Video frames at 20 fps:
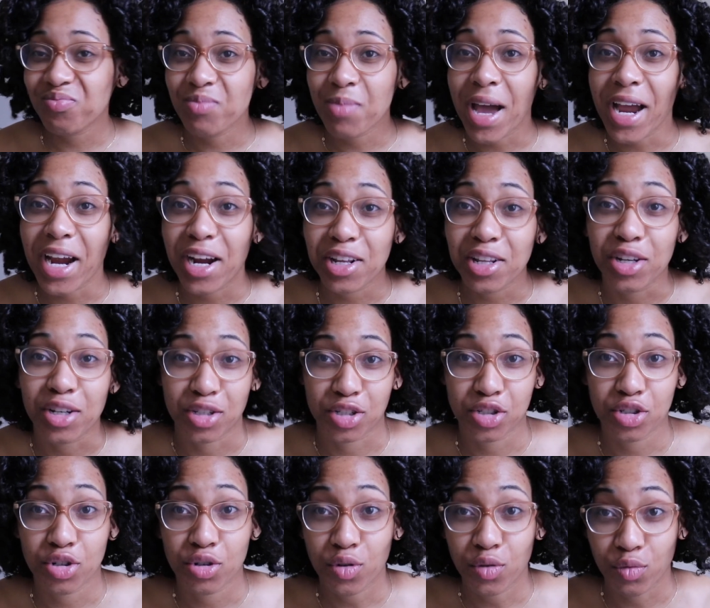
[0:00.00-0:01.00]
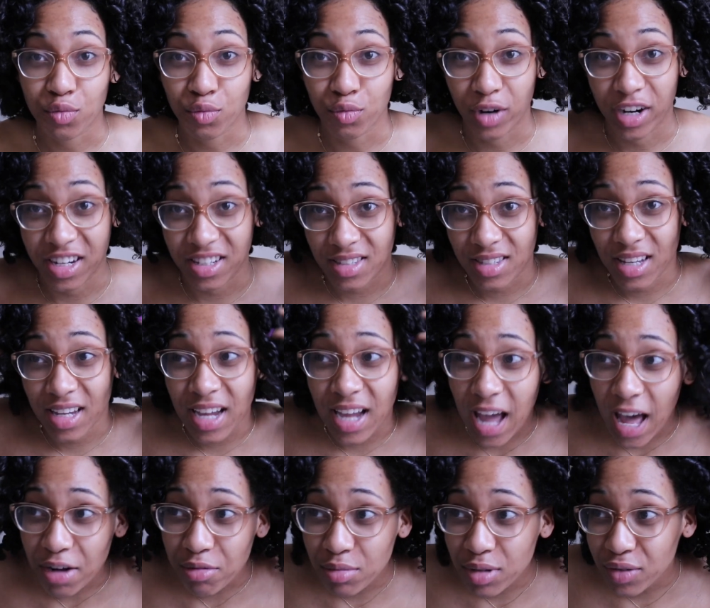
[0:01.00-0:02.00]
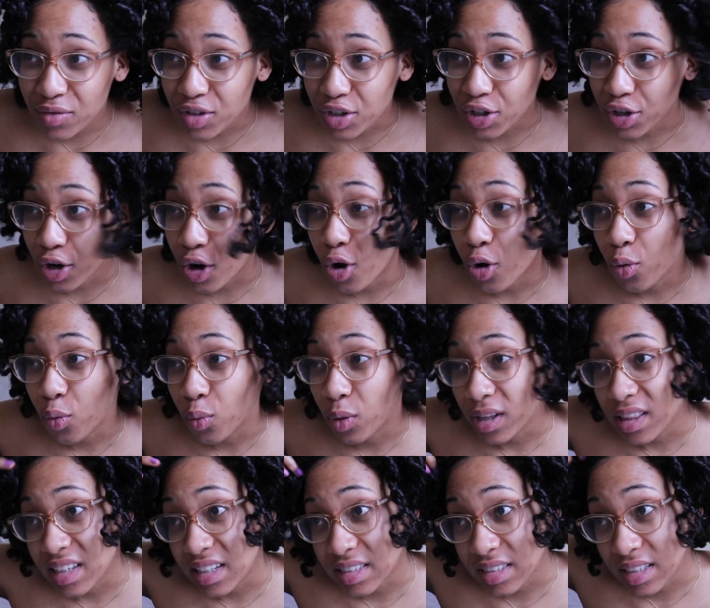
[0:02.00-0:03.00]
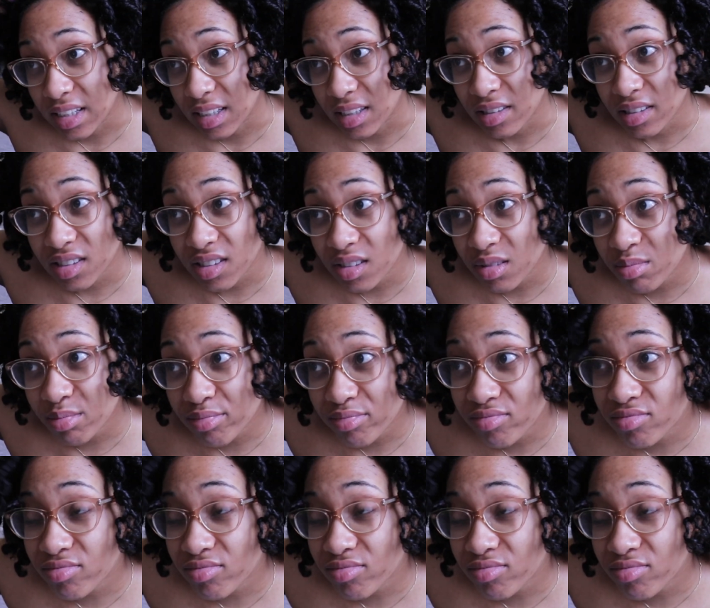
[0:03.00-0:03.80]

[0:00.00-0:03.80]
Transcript: my hair looks crazy. I don't even know what this is.